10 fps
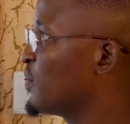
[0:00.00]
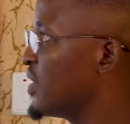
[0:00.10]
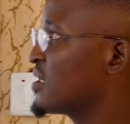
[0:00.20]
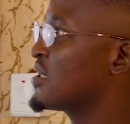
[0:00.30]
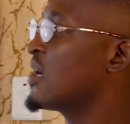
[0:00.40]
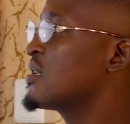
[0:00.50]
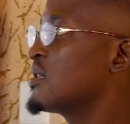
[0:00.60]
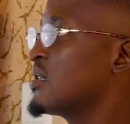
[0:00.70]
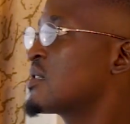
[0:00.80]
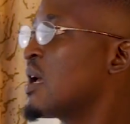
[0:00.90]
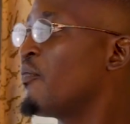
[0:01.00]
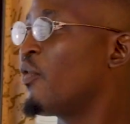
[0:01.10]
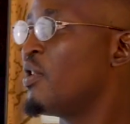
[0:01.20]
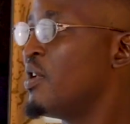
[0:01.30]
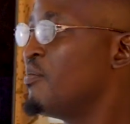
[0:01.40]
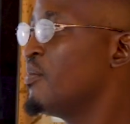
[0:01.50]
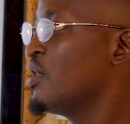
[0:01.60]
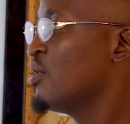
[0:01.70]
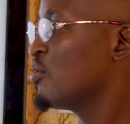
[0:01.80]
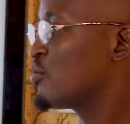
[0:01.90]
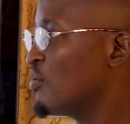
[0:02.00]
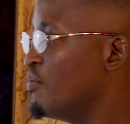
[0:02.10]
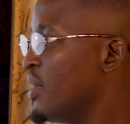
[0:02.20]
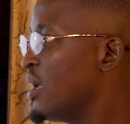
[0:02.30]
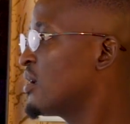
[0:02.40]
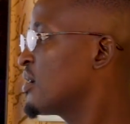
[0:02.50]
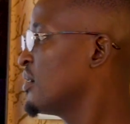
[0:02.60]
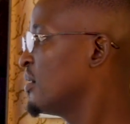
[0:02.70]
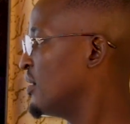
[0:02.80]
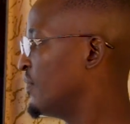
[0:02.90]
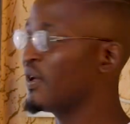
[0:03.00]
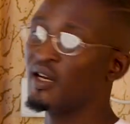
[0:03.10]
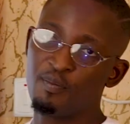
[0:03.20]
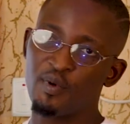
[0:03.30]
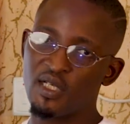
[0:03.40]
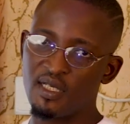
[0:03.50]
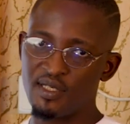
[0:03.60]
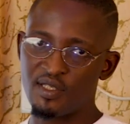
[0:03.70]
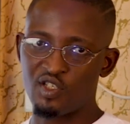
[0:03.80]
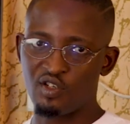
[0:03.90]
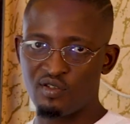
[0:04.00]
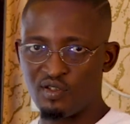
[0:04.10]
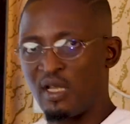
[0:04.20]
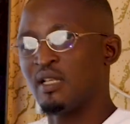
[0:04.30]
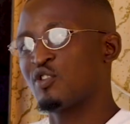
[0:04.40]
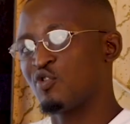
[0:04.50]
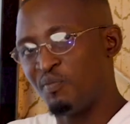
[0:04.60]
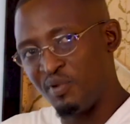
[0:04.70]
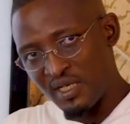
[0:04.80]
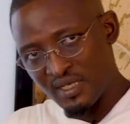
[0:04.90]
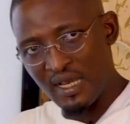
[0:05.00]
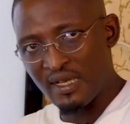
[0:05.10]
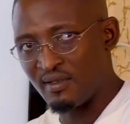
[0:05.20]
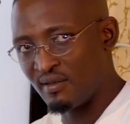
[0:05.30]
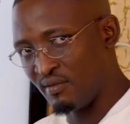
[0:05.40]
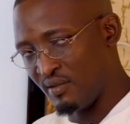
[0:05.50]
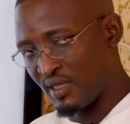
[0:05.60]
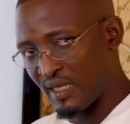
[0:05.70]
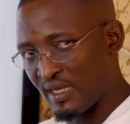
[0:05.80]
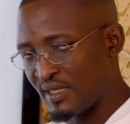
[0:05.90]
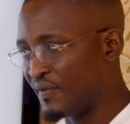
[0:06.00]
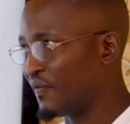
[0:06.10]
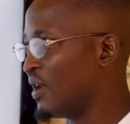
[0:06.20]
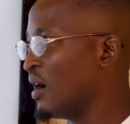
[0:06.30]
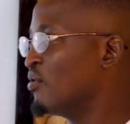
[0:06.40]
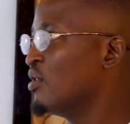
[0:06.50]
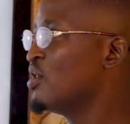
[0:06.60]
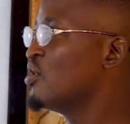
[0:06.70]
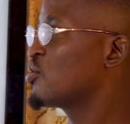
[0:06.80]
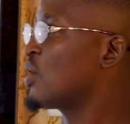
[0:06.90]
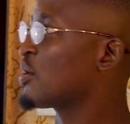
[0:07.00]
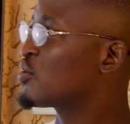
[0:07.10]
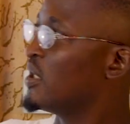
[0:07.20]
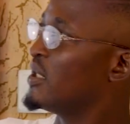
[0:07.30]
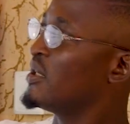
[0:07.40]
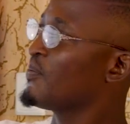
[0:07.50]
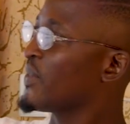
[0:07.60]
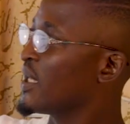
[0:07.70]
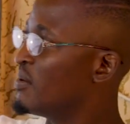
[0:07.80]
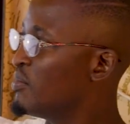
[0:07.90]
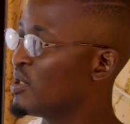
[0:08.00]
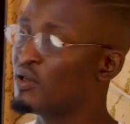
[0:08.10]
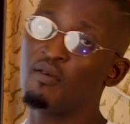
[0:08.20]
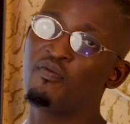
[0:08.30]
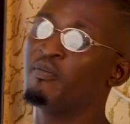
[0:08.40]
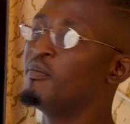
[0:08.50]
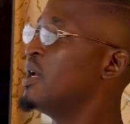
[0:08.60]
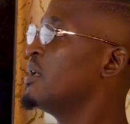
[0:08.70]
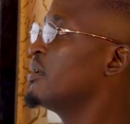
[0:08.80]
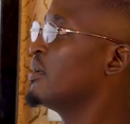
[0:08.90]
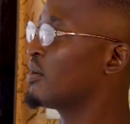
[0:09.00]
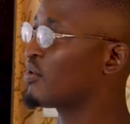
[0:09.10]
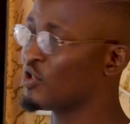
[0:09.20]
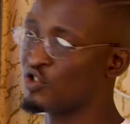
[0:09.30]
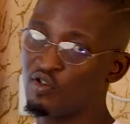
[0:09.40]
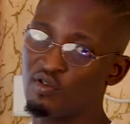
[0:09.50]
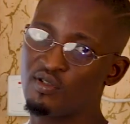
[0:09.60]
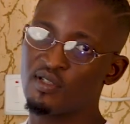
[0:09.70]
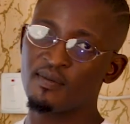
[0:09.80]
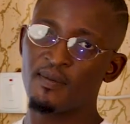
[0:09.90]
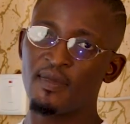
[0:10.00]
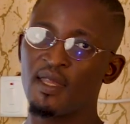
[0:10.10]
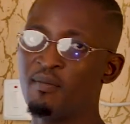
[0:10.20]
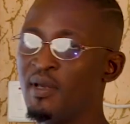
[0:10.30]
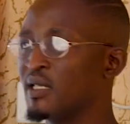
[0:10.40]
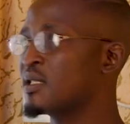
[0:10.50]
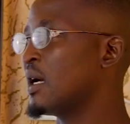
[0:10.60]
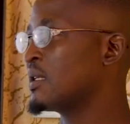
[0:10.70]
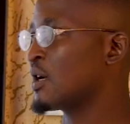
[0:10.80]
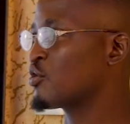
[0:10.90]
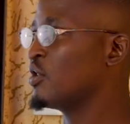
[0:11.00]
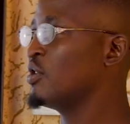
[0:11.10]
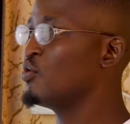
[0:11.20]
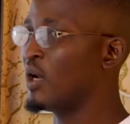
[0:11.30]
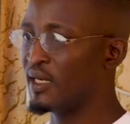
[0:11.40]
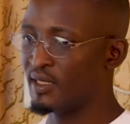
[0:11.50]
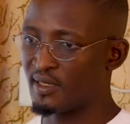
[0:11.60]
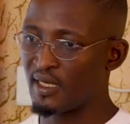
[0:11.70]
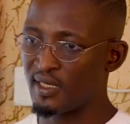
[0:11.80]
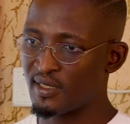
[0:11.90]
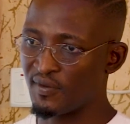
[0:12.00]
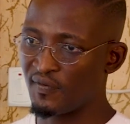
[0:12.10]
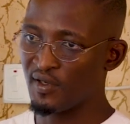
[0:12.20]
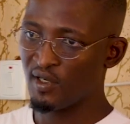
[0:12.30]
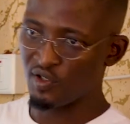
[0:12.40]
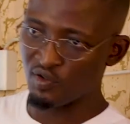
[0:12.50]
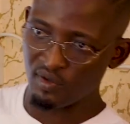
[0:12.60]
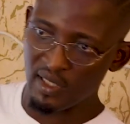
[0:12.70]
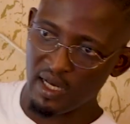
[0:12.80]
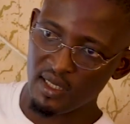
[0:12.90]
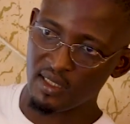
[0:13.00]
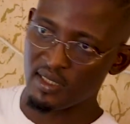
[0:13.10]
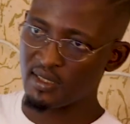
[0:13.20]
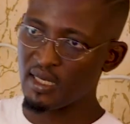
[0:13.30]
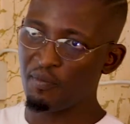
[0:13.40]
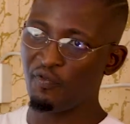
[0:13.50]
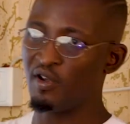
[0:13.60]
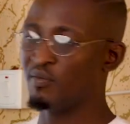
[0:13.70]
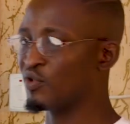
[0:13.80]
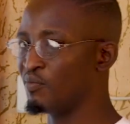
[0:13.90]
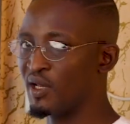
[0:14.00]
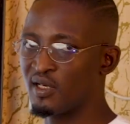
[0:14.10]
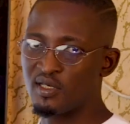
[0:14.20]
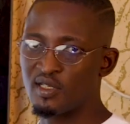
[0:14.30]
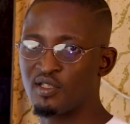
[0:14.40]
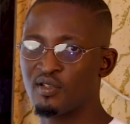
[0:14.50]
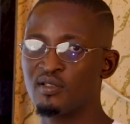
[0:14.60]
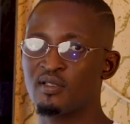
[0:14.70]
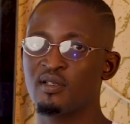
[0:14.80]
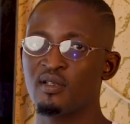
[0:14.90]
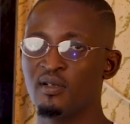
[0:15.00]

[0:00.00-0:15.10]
means that it is time for him to make a very important decision. That is to be decisive now. So actually, the meaning of being in crossroads means that actually you are indecisive. So now it is time for him to make decisions.